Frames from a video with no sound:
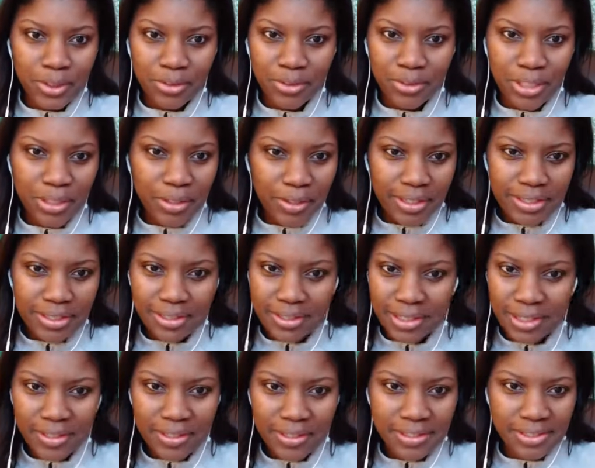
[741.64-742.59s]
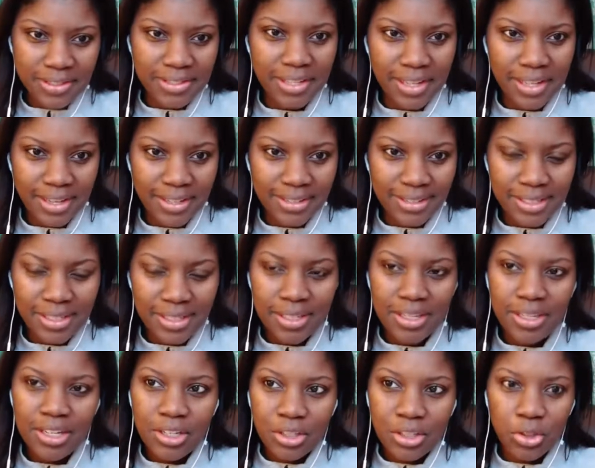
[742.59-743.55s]
dare I say, cassette,
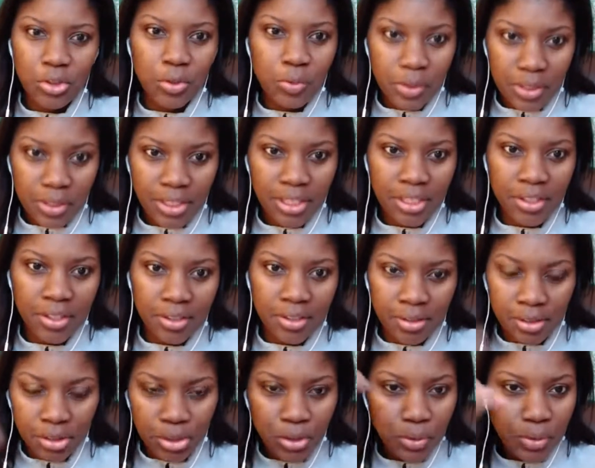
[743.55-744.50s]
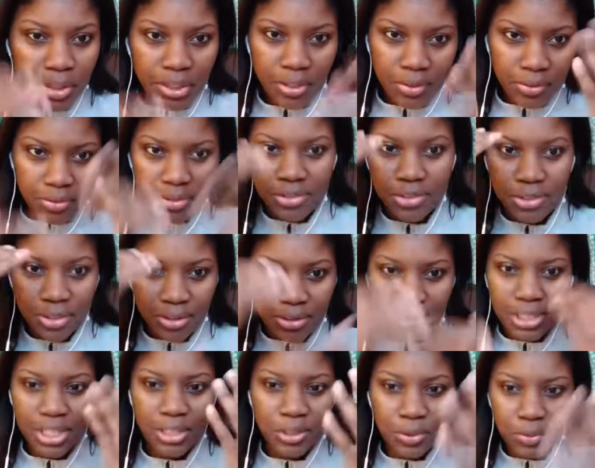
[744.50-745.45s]
you would hear this
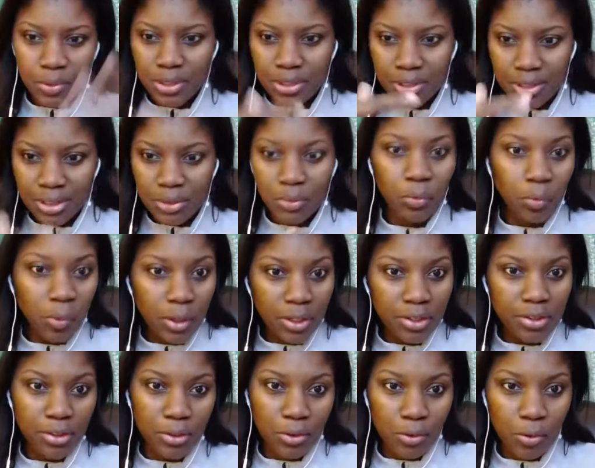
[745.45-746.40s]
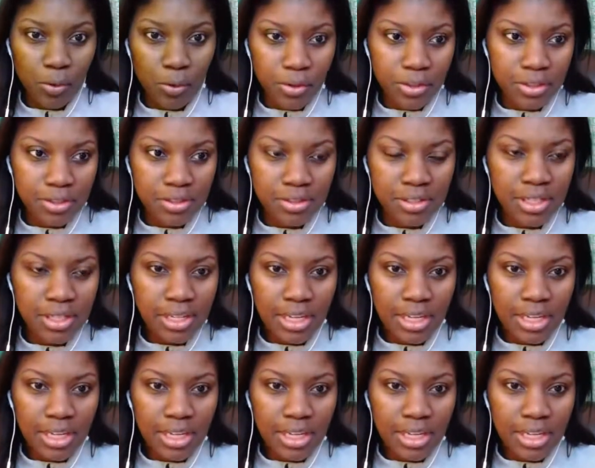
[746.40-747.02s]
continuously with the chorus,